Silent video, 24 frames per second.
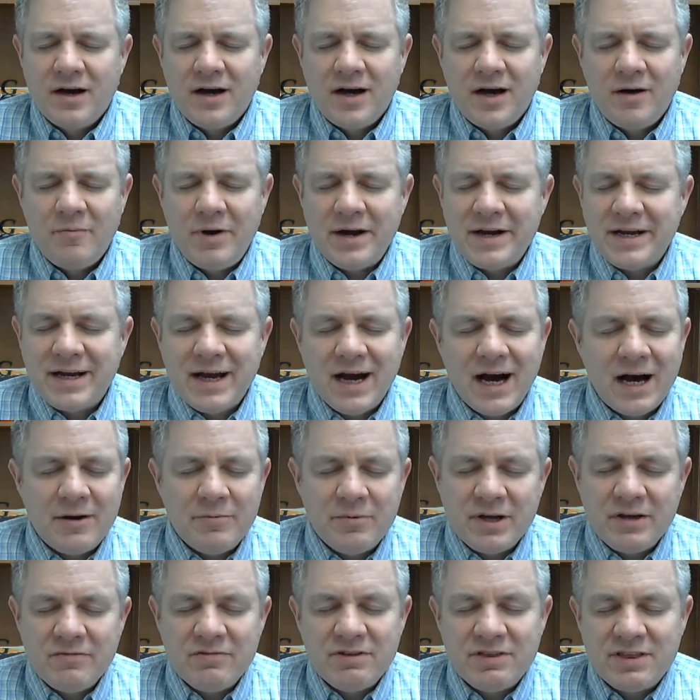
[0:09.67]
Almighty God,
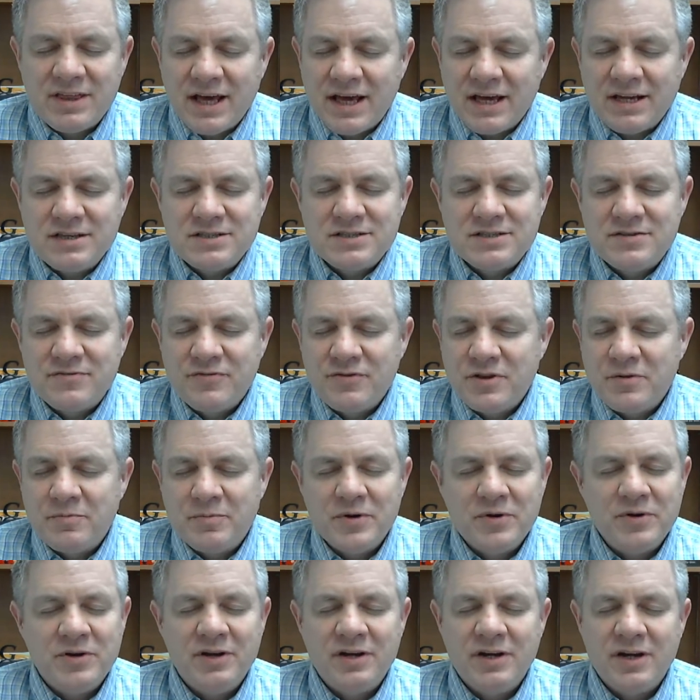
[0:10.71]
we give you thanks for the
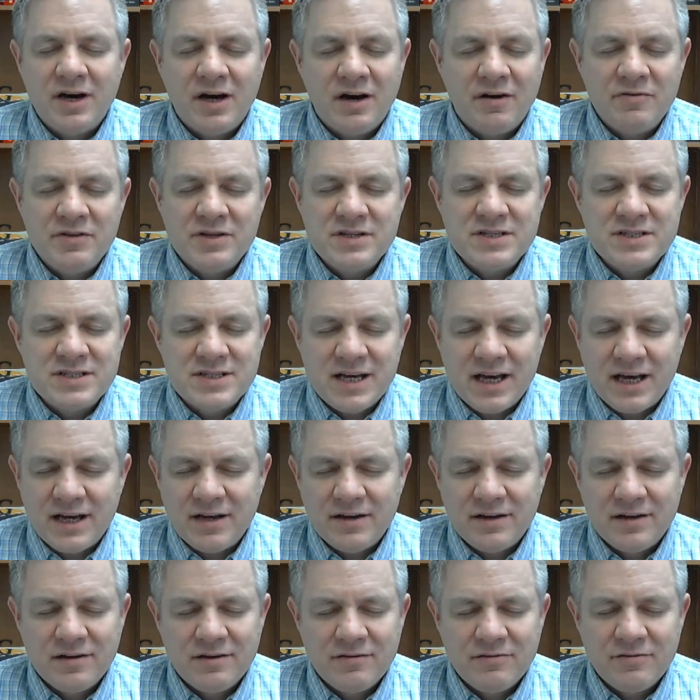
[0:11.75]
beauty of this day,
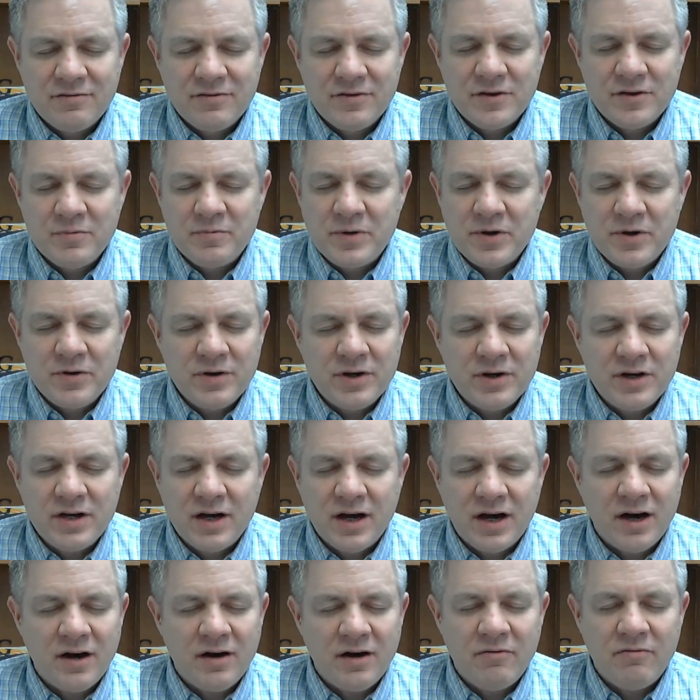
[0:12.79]
for the beauty
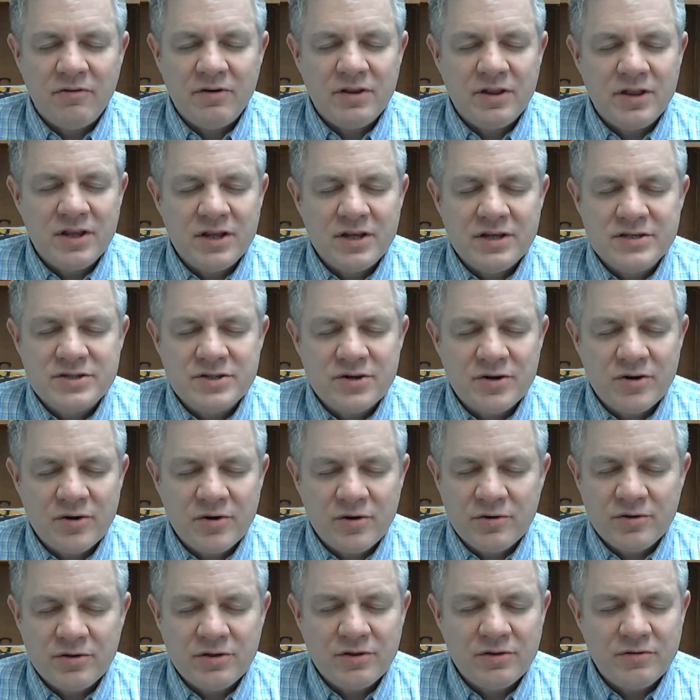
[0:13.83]
of this
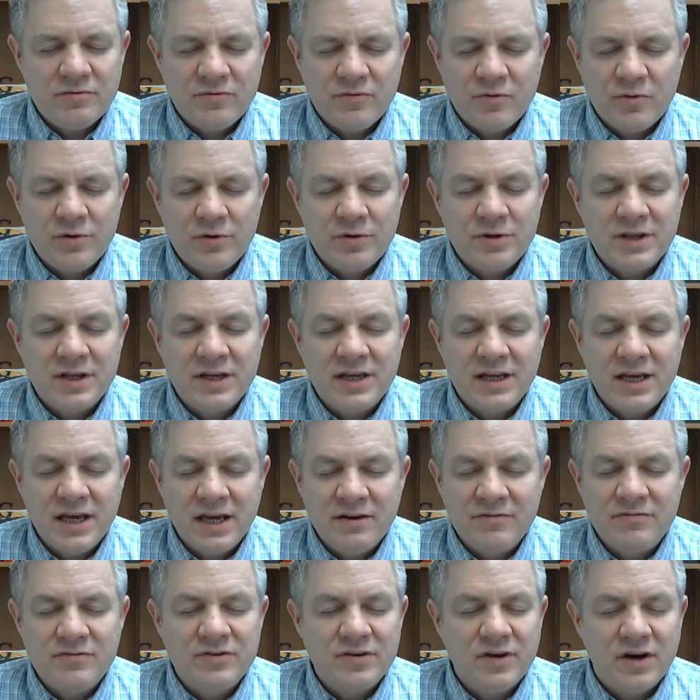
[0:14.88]
earth, for the
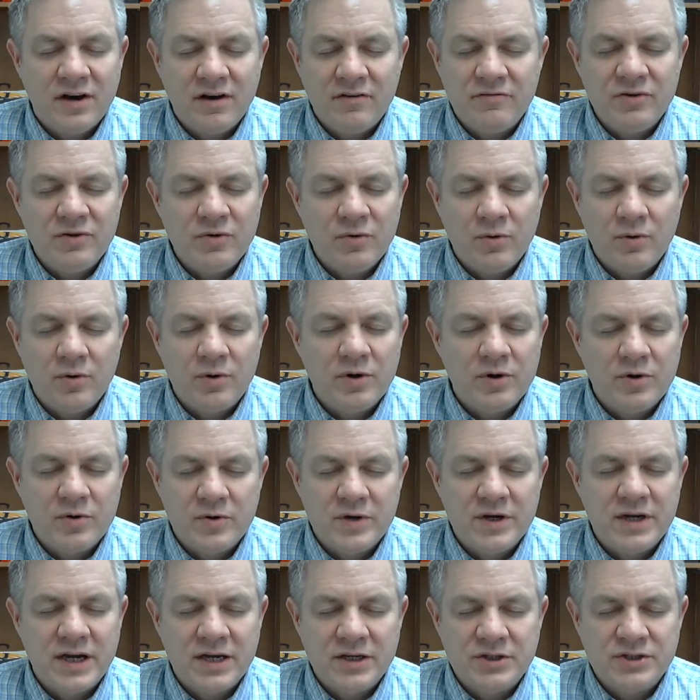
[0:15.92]
gift of your
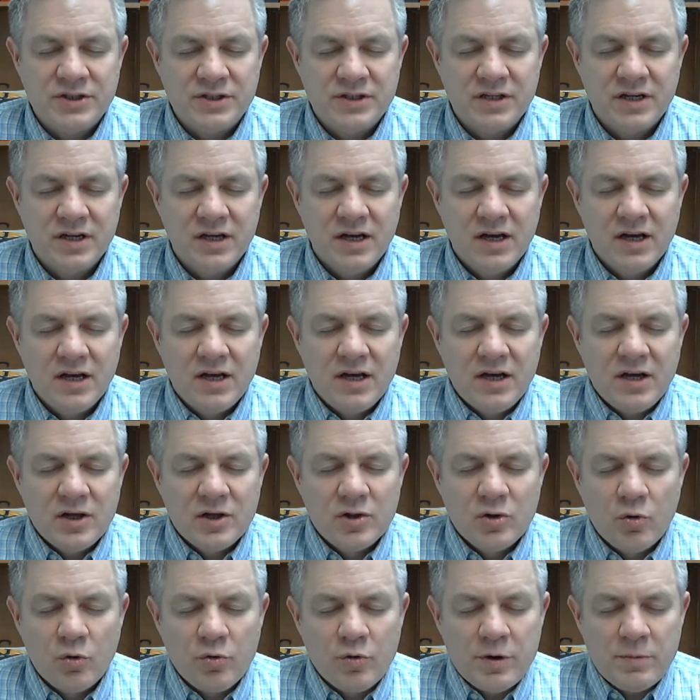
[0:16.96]
creation.
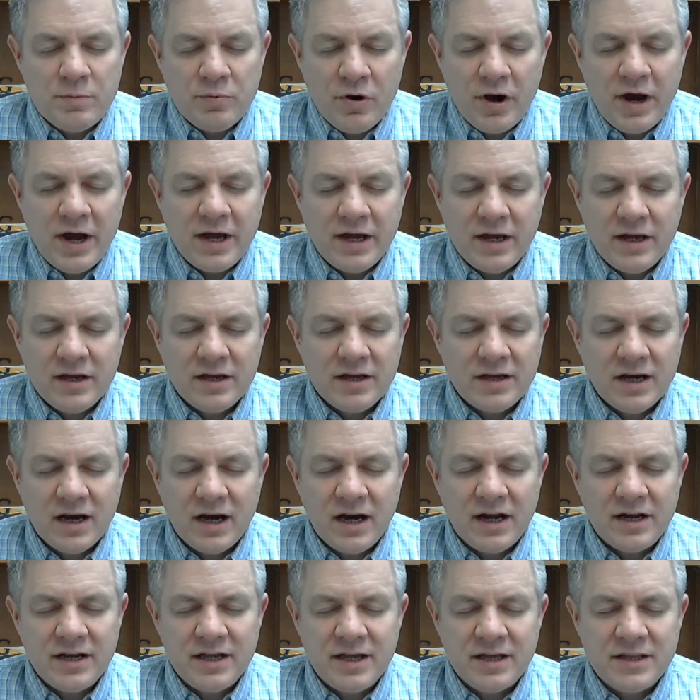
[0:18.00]
Lord, we pray,
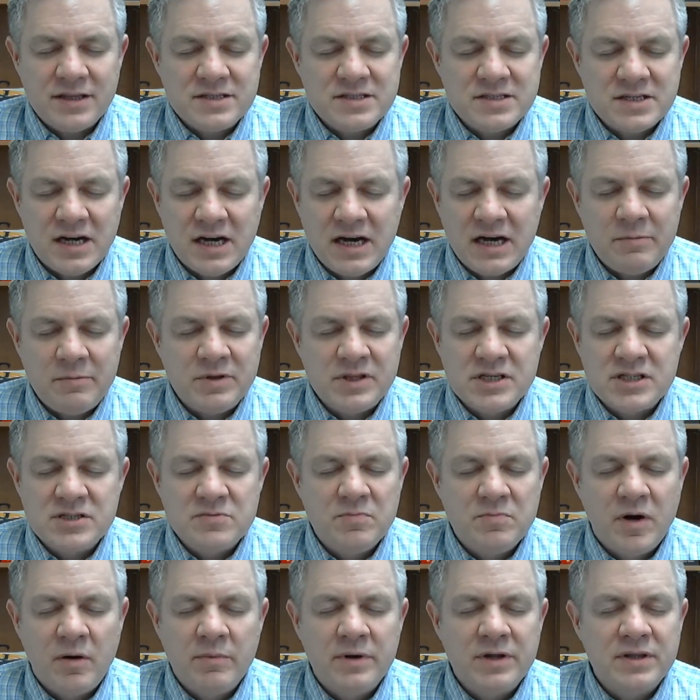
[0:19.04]
God, in this time, in
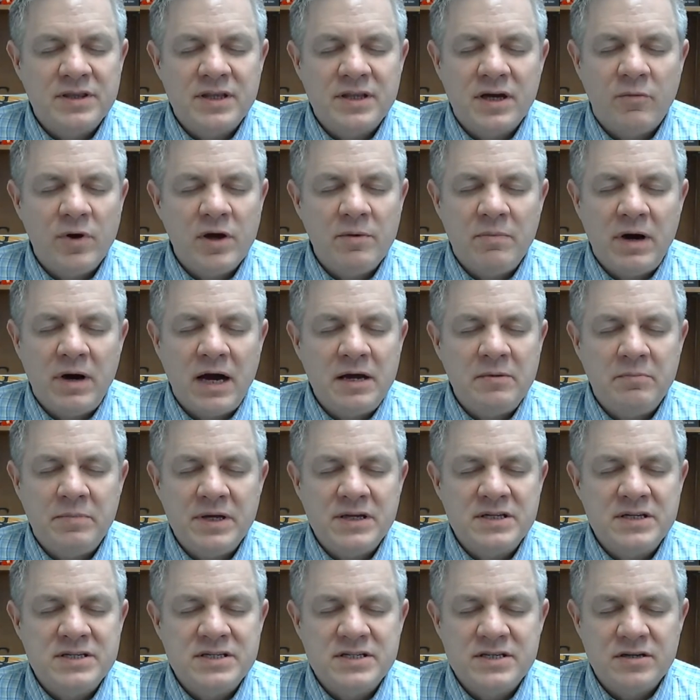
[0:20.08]
this moment, that we might
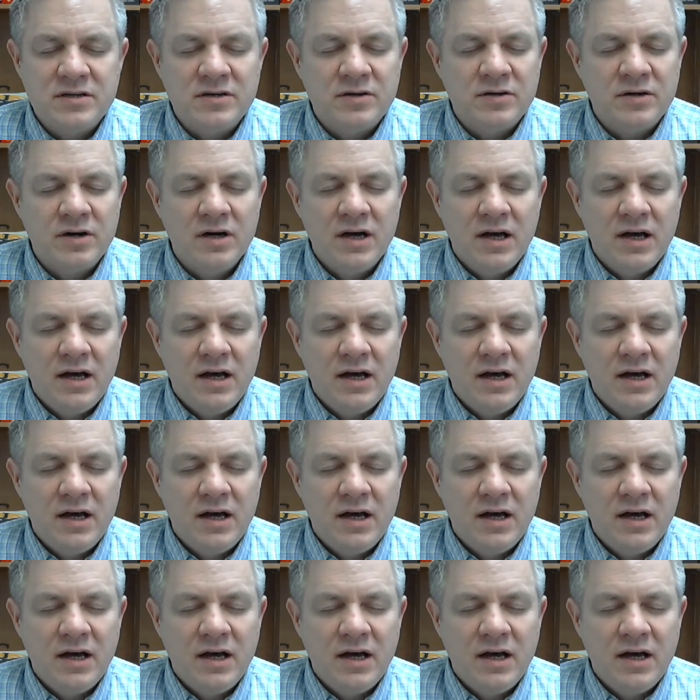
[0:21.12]
be still,